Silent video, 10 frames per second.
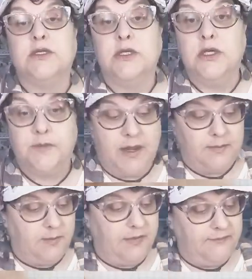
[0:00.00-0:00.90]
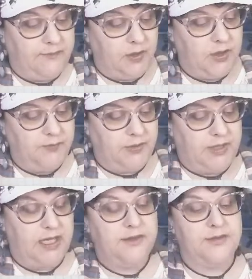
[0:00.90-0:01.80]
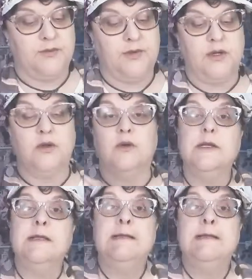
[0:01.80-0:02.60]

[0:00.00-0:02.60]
to your paper before you put it through